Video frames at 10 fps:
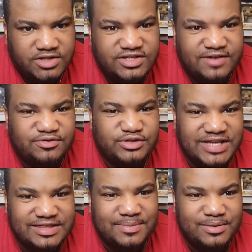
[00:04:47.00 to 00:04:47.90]
Is he gonna have to
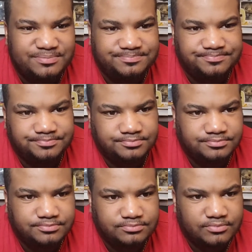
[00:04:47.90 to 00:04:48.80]
take them out?
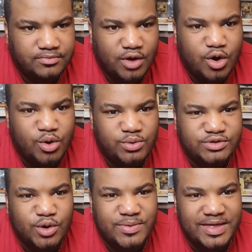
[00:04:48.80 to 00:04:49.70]
Oh, he's
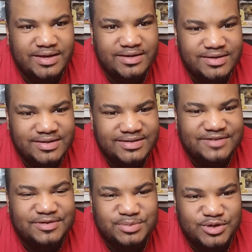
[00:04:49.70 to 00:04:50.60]
going there,
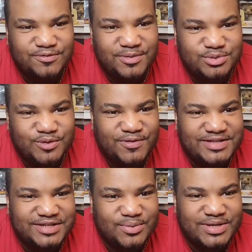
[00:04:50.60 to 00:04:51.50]
giving himself up so he
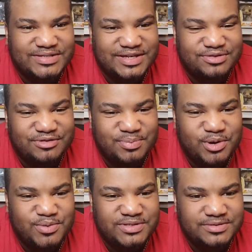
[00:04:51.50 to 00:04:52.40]
finds out where C three
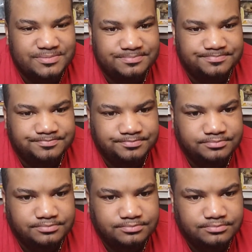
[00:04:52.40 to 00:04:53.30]
P O is.
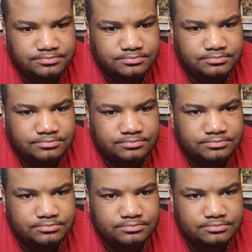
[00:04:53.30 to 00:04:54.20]
Wise?
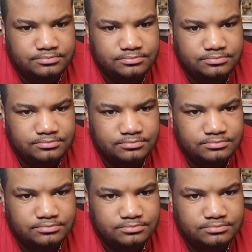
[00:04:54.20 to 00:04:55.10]
I think
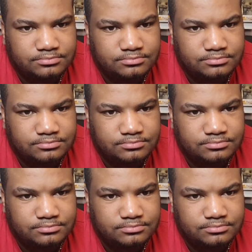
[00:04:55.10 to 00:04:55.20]
not.